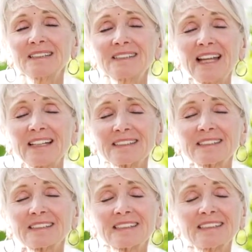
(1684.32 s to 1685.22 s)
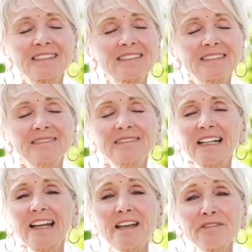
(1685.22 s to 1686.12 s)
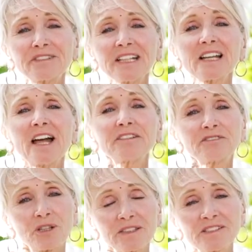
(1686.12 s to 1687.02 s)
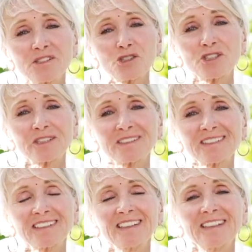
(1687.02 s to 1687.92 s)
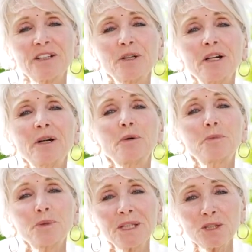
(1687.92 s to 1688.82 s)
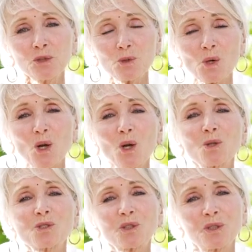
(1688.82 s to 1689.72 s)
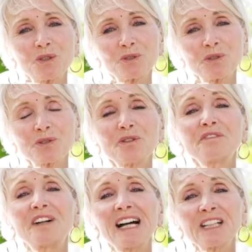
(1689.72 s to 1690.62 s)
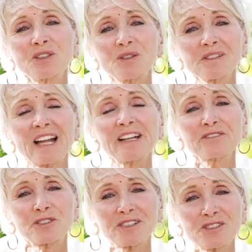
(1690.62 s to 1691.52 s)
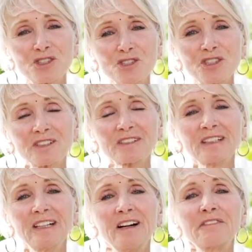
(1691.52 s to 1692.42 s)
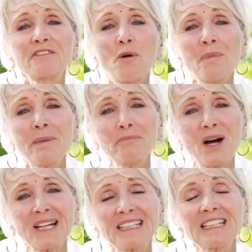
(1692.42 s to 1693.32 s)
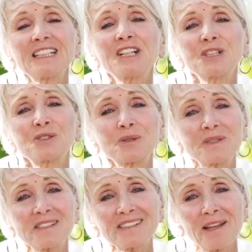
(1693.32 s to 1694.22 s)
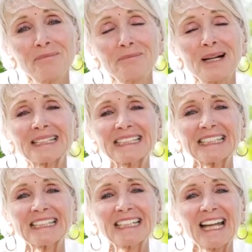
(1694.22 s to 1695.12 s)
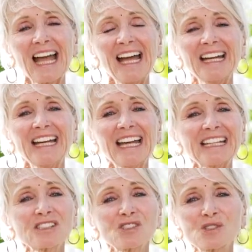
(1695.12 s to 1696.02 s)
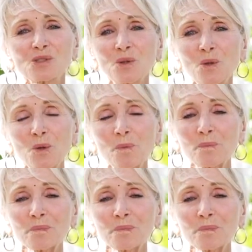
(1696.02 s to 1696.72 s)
that every life transition brings you closer to the final life transition from embodied to disembodied. And so